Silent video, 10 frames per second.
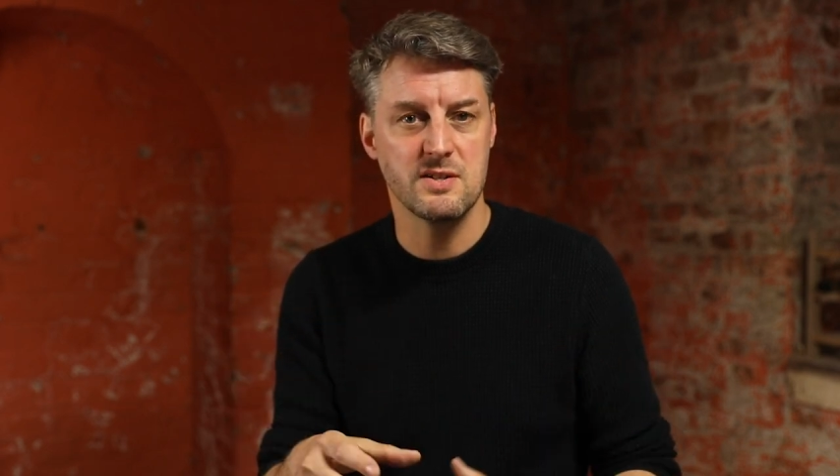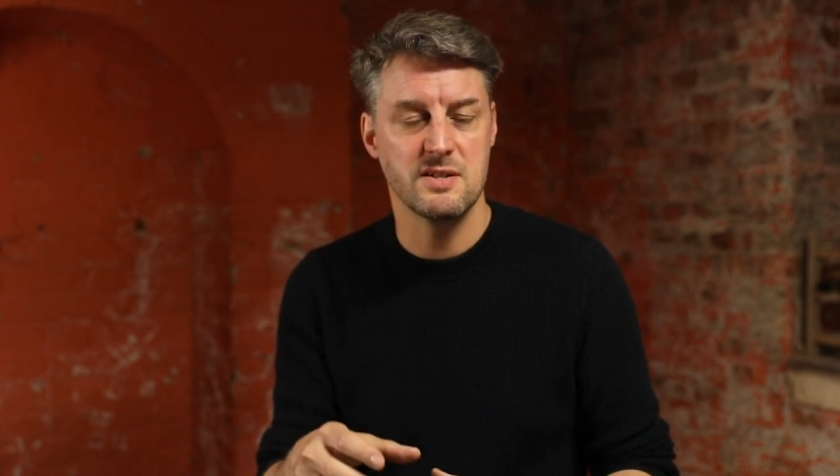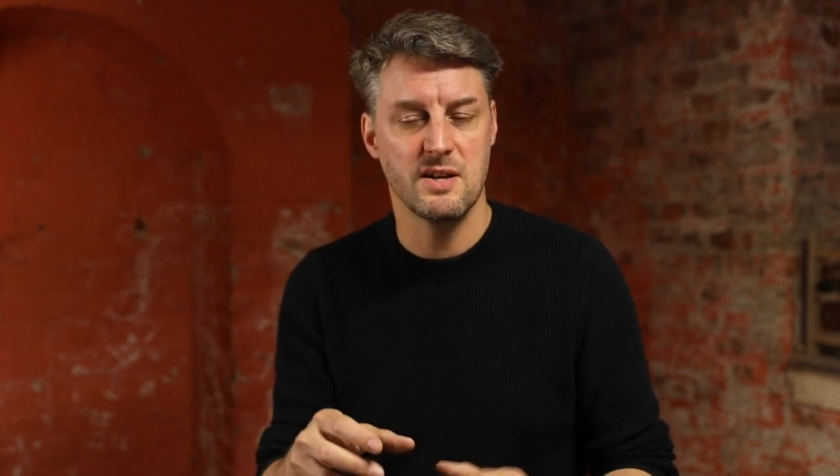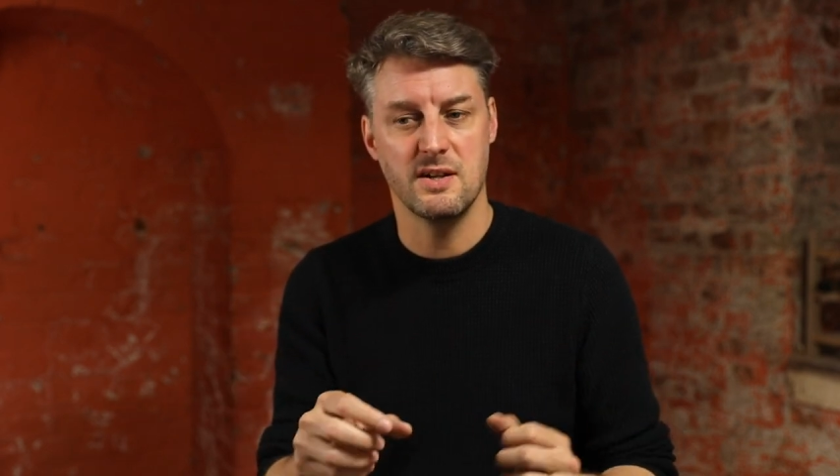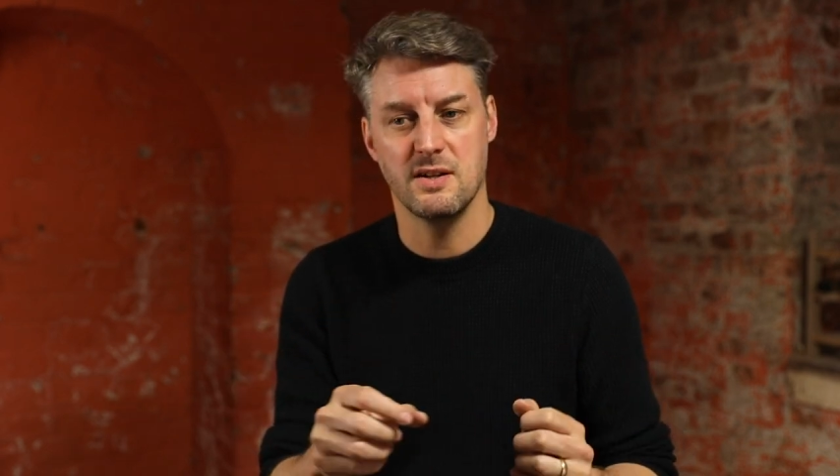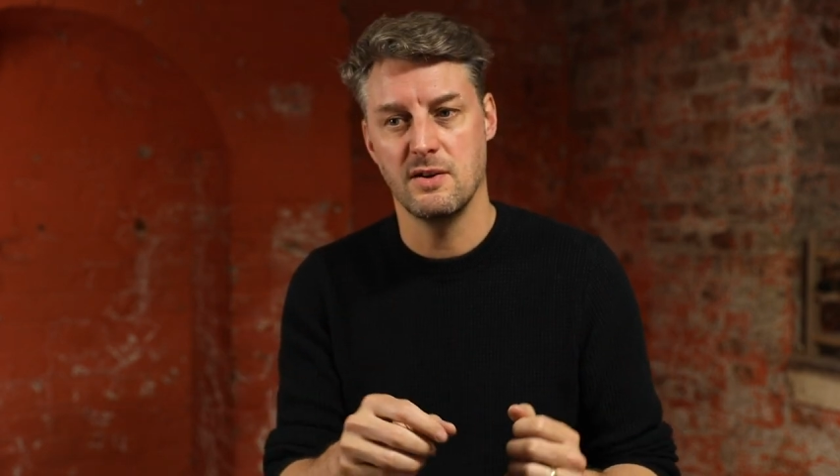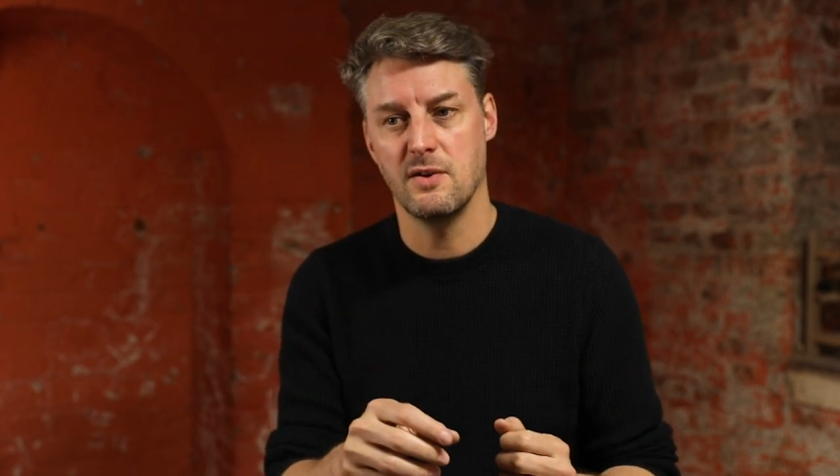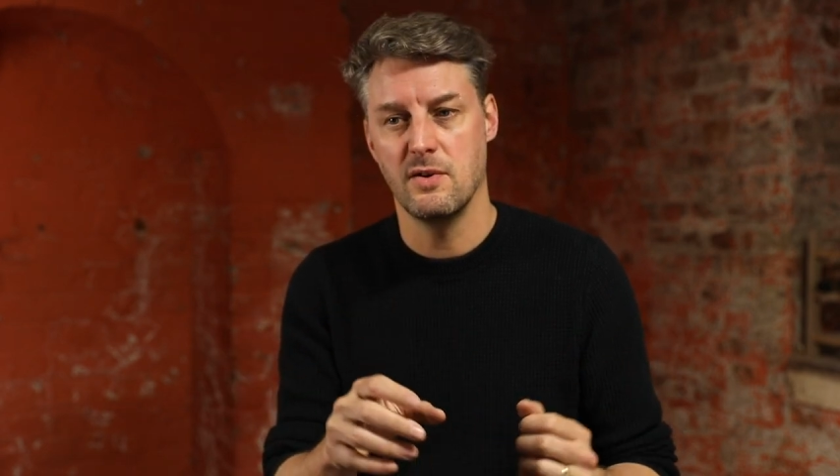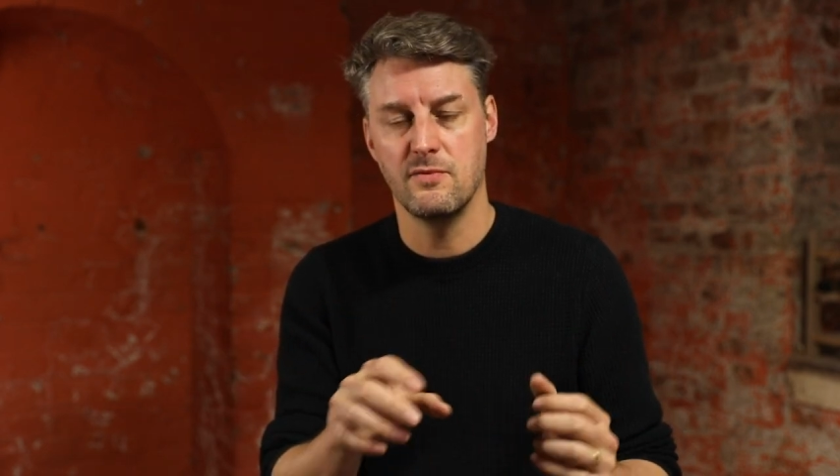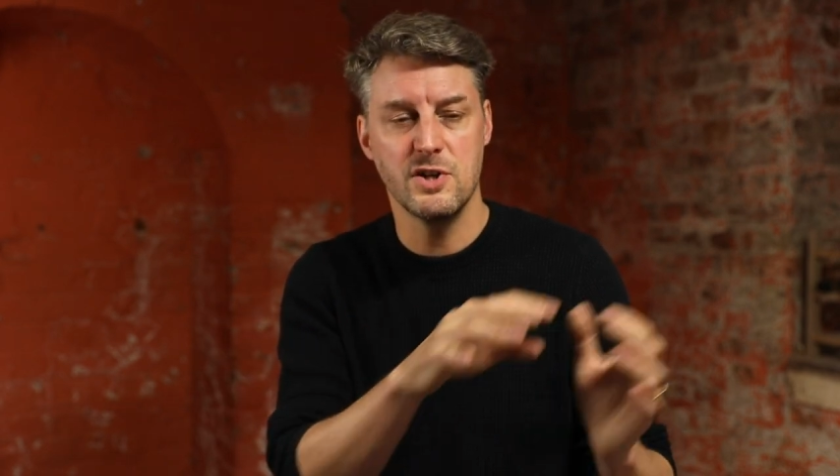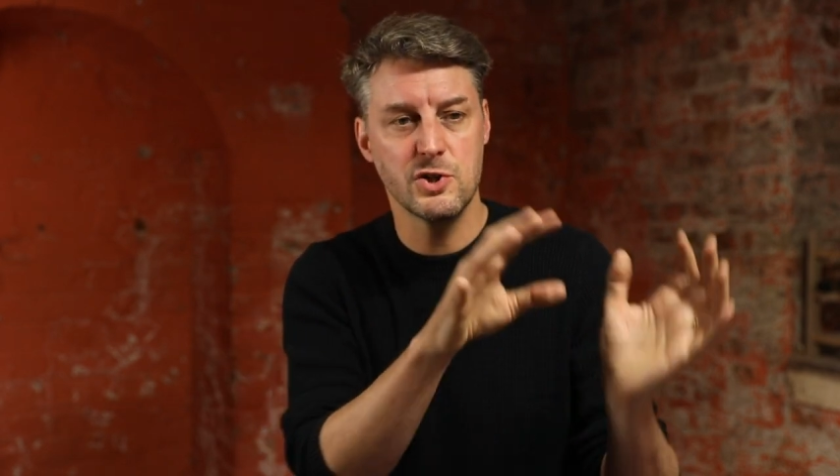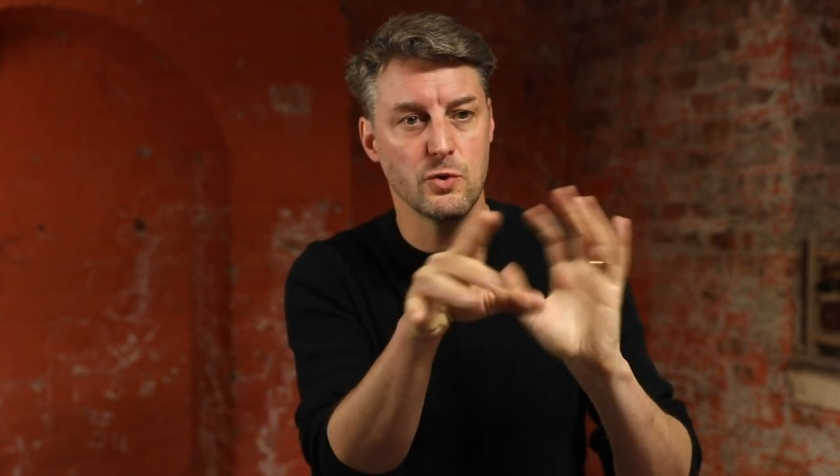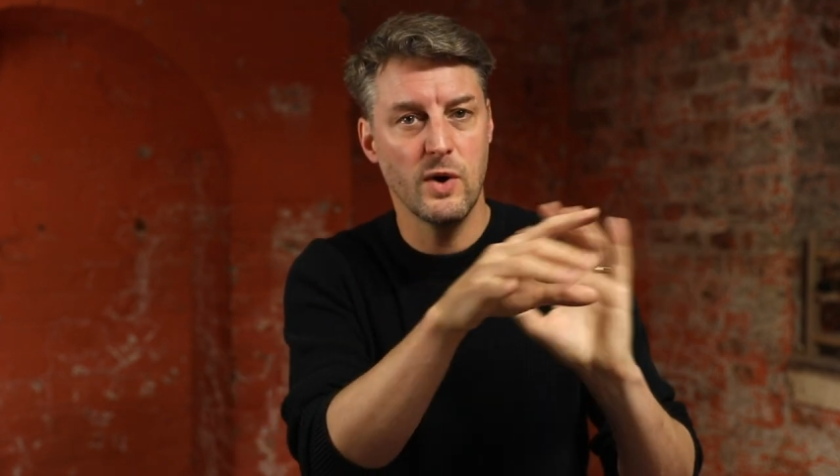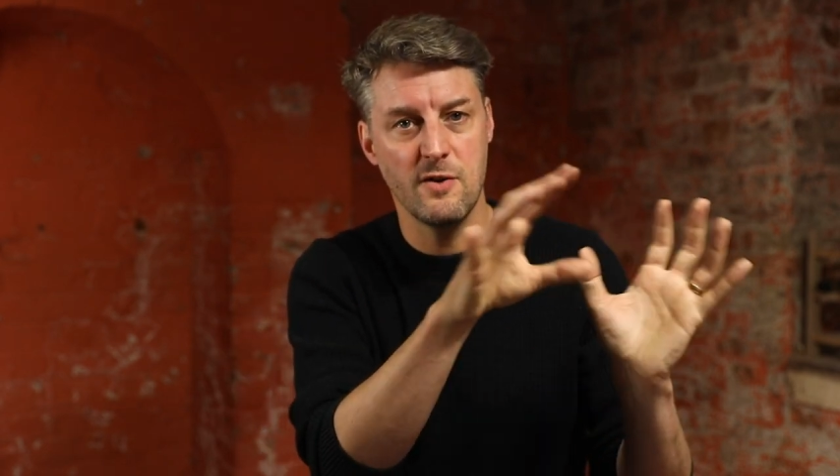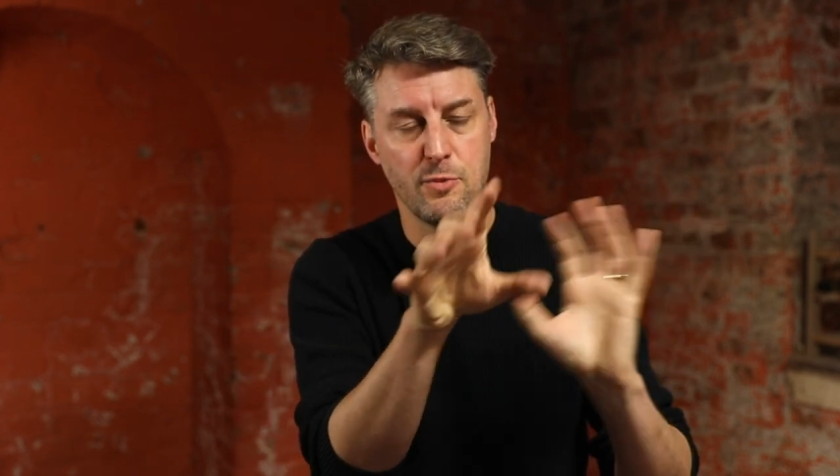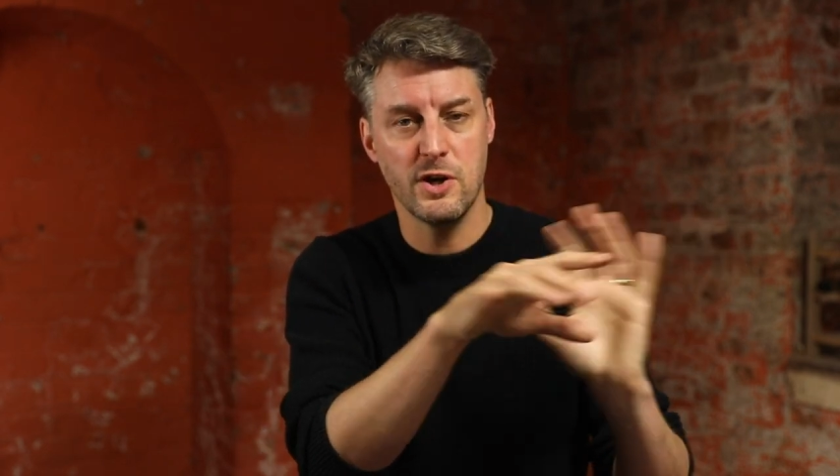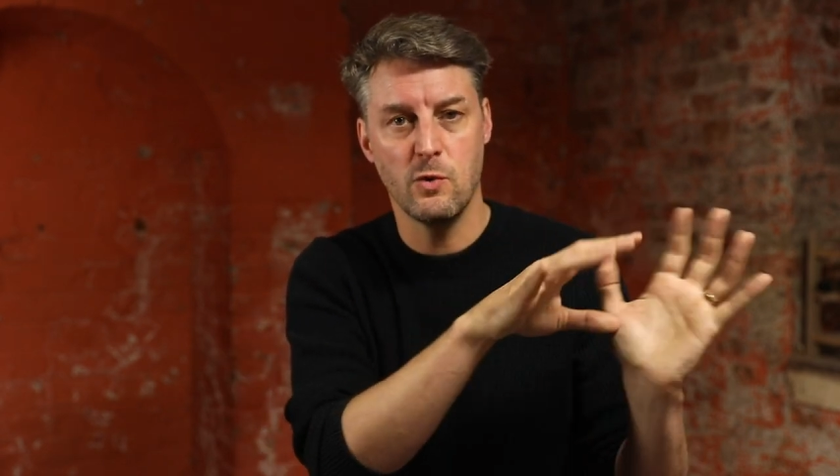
It's like a, a visual way of putting